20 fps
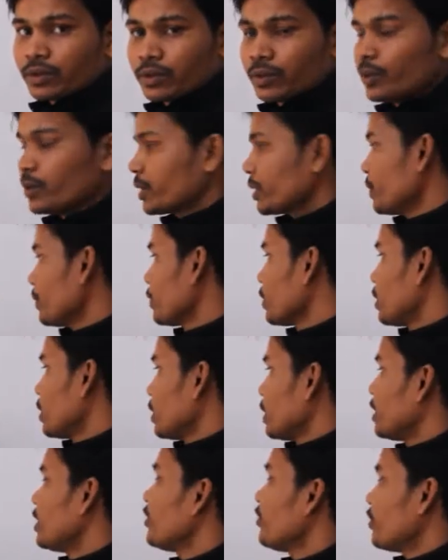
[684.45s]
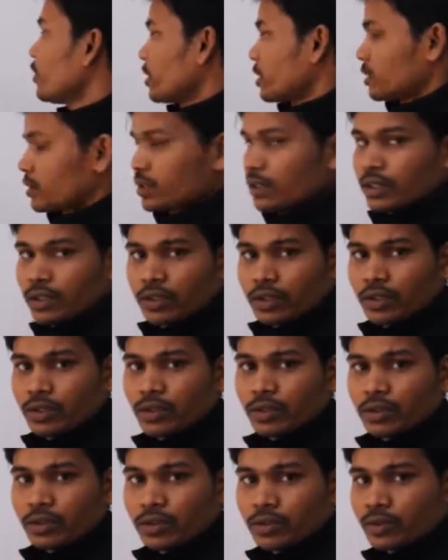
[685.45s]
Okay. Differ.
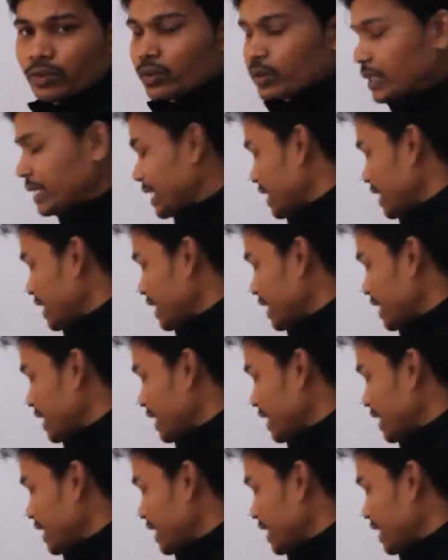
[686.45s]
So